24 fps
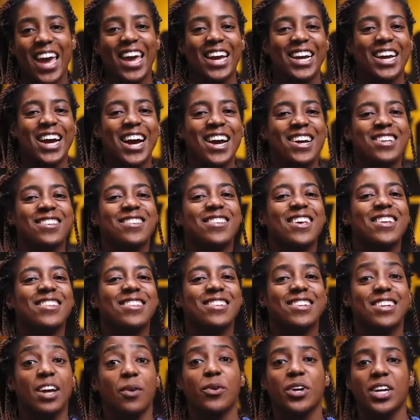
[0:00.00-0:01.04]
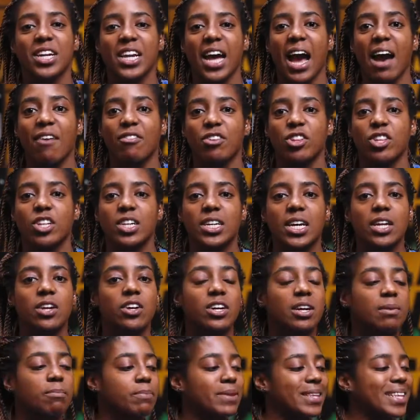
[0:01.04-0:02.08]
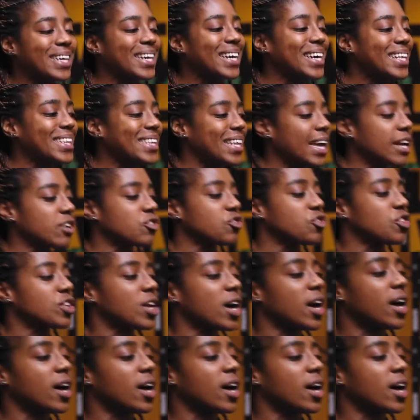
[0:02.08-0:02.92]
Hey guys, today we're gonna have a look at a complete collection